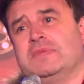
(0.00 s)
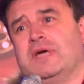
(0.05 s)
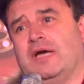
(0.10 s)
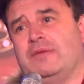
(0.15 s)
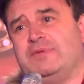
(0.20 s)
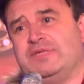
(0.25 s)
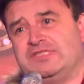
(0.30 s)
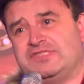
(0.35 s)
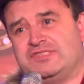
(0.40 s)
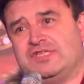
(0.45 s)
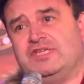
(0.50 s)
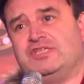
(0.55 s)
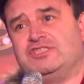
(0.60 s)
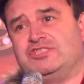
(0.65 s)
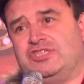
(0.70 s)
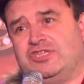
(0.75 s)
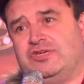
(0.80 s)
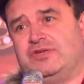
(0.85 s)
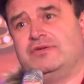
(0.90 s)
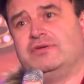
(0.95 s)
I beseech
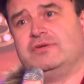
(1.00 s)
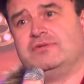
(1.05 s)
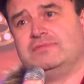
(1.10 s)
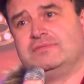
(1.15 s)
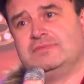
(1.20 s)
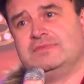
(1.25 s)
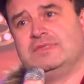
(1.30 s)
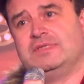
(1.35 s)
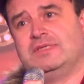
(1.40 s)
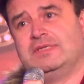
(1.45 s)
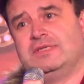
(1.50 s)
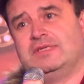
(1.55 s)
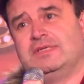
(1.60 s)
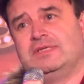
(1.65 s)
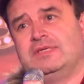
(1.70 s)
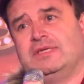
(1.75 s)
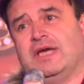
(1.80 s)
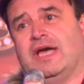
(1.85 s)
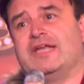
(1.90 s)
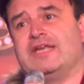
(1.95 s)
you
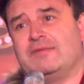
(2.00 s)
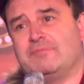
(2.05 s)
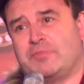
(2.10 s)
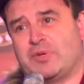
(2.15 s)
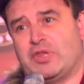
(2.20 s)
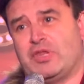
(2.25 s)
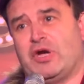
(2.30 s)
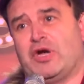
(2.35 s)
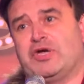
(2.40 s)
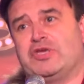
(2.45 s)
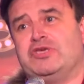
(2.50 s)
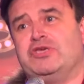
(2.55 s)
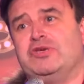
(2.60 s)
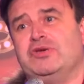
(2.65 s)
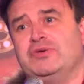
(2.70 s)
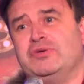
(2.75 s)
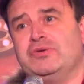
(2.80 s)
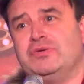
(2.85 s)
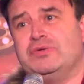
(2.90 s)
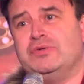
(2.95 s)
and implore
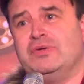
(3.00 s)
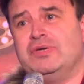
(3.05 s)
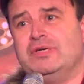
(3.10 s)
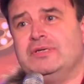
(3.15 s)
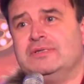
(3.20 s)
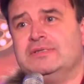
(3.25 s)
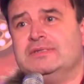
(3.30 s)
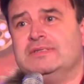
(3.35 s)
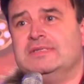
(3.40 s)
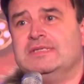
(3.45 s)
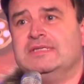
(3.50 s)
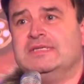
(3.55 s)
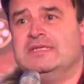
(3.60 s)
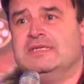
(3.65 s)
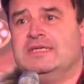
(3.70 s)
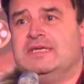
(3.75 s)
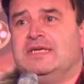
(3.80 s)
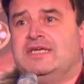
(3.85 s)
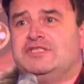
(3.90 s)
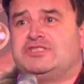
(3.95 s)
you
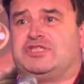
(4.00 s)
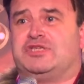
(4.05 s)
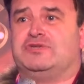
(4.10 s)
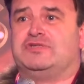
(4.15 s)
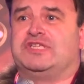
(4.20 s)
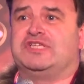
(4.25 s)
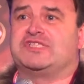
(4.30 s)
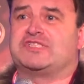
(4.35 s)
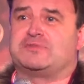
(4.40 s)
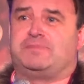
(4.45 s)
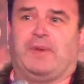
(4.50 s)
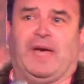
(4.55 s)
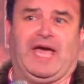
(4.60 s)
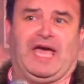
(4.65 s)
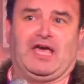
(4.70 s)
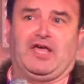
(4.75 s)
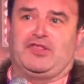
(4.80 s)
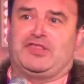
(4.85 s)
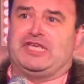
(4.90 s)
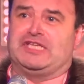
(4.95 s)
to
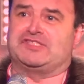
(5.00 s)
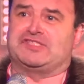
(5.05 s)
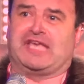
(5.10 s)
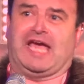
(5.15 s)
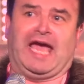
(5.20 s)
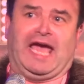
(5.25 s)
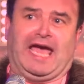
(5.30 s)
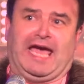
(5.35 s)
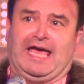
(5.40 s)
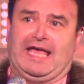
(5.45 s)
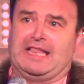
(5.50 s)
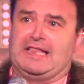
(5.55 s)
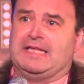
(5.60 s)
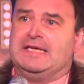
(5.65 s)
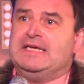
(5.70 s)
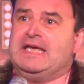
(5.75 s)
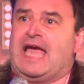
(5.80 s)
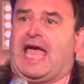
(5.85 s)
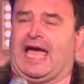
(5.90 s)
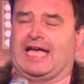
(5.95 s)
dispel this hell
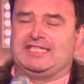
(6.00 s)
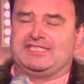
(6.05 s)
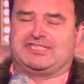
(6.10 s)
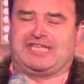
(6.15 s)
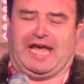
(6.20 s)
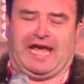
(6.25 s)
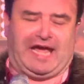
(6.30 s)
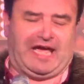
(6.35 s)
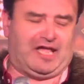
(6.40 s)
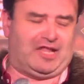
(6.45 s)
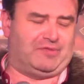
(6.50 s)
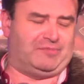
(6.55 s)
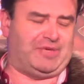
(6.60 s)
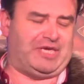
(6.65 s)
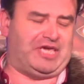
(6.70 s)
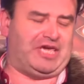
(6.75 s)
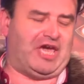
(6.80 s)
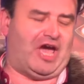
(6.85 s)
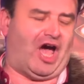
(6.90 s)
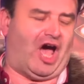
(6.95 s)
and tell
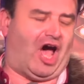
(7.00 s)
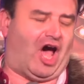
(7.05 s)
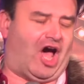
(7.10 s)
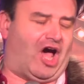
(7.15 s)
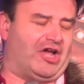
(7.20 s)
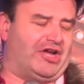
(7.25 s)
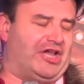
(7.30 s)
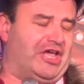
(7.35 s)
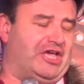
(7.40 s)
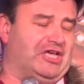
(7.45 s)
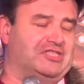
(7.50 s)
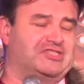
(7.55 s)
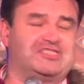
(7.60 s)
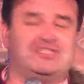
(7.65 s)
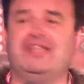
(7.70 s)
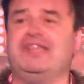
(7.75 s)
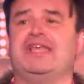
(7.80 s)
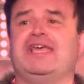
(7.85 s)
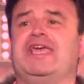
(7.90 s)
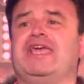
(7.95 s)
me
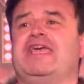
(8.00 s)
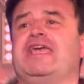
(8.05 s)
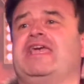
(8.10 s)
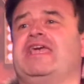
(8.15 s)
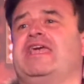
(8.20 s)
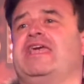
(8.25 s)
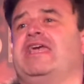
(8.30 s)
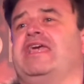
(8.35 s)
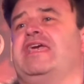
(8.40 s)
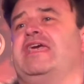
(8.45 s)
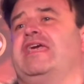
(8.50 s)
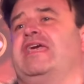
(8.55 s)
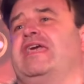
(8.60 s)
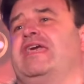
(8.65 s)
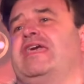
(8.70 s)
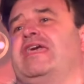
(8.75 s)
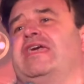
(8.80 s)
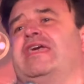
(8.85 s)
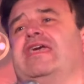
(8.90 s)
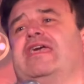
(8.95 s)

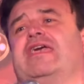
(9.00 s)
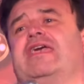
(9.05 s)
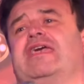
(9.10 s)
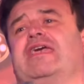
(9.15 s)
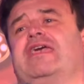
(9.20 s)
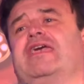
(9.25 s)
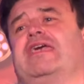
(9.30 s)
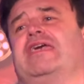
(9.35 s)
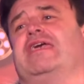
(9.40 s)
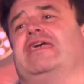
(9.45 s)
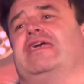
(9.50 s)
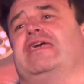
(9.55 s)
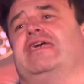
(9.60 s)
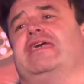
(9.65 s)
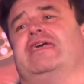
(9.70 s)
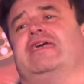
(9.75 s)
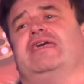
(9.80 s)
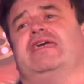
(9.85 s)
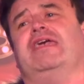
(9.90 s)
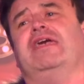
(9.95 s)
honestly
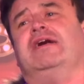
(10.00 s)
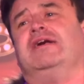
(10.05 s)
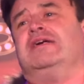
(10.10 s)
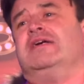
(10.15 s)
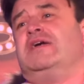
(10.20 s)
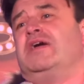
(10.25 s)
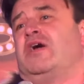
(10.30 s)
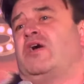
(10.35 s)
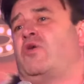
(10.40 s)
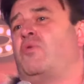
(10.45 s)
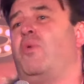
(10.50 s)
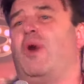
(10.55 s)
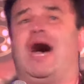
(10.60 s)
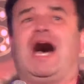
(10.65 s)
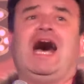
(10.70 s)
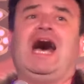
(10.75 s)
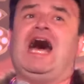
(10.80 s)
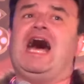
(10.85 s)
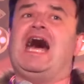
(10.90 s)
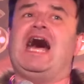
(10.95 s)

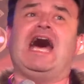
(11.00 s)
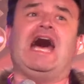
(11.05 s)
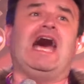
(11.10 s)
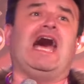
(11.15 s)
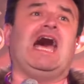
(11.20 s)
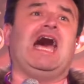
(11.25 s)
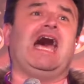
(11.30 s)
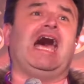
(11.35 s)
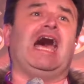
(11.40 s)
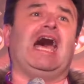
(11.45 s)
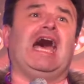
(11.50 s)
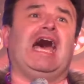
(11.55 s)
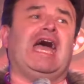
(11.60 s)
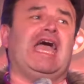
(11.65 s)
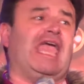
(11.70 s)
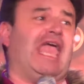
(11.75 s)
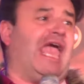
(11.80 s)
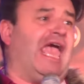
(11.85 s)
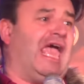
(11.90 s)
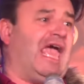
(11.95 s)

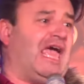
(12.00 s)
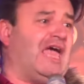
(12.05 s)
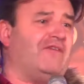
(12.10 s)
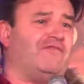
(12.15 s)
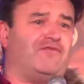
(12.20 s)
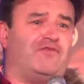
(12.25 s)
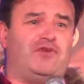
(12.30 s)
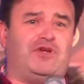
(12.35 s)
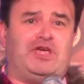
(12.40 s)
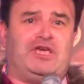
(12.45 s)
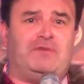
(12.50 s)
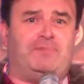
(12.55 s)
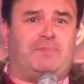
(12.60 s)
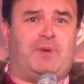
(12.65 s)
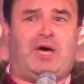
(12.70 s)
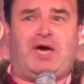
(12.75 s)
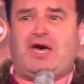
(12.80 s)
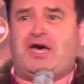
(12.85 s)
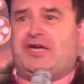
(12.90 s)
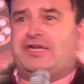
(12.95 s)
why
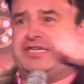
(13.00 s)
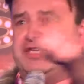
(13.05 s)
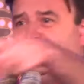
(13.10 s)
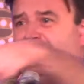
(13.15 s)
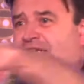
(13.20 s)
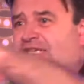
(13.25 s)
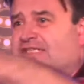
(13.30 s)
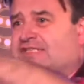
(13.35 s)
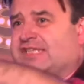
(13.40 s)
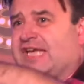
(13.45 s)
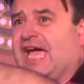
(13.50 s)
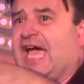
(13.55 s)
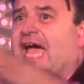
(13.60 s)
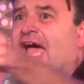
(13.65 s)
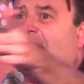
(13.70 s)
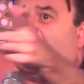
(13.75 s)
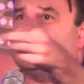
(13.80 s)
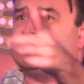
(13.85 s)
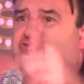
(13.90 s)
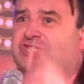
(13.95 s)
everybody's
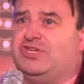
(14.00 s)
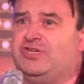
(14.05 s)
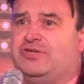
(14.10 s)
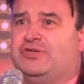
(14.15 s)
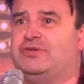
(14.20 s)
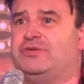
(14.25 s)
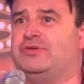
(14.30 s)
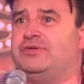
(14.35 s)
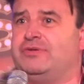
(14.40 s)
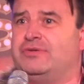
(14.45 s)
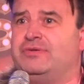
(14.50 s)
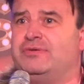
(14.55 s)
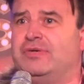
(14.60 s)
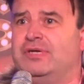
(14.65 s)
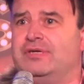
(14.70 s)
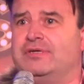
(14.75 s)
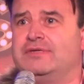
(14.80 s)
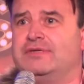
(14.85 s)
had you.